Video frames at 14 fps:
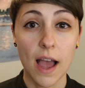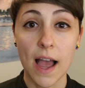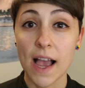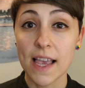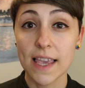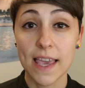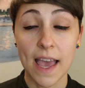
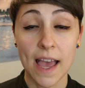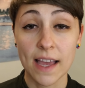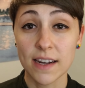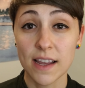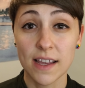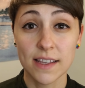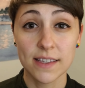I
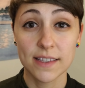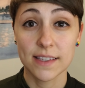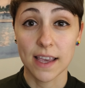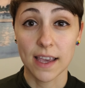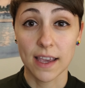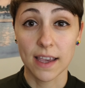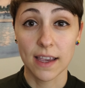cannot
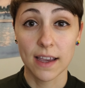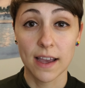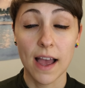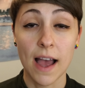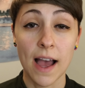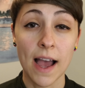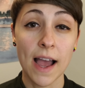say
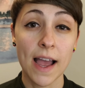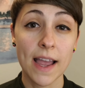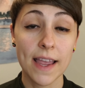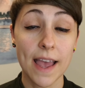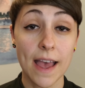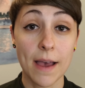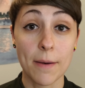
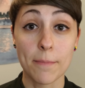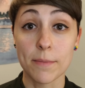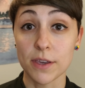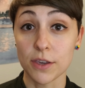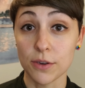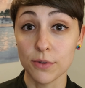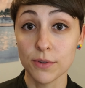I am
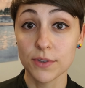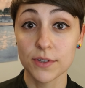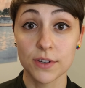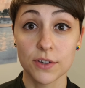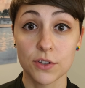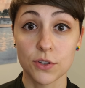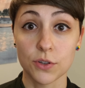
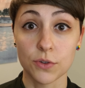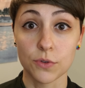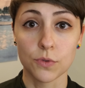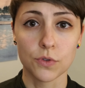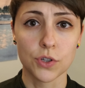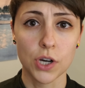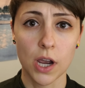used
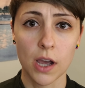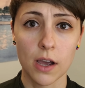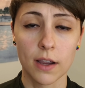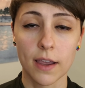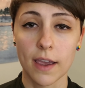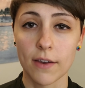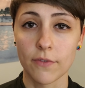to
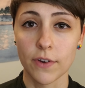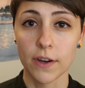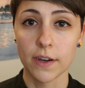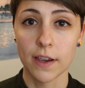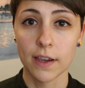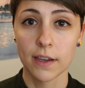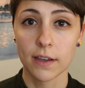jog every
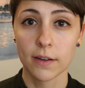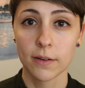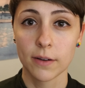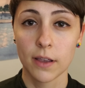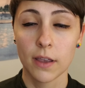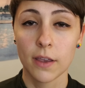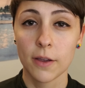day
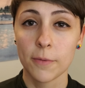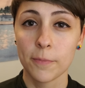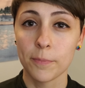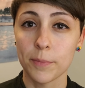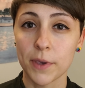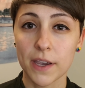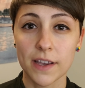
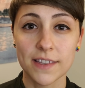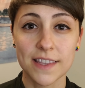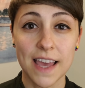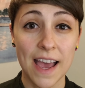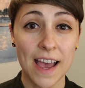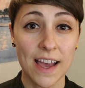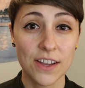because
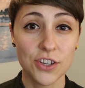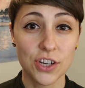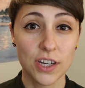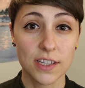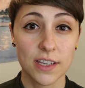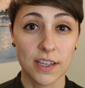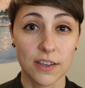the
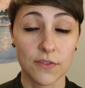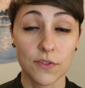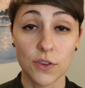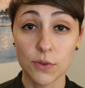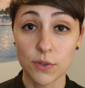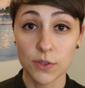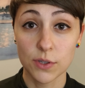adjective
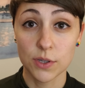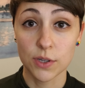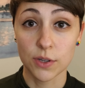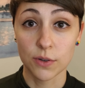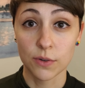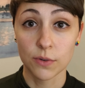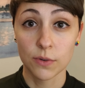used
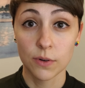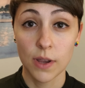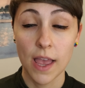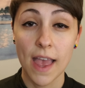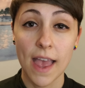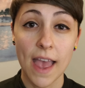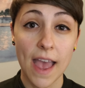to
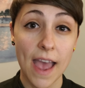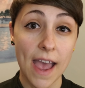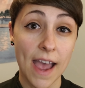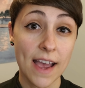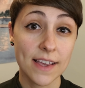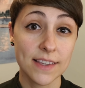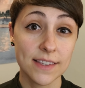
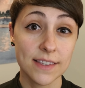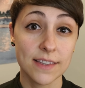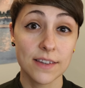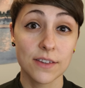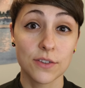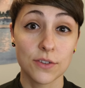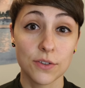
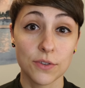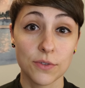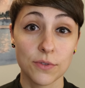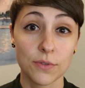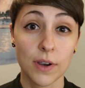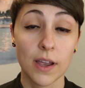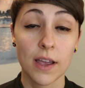has to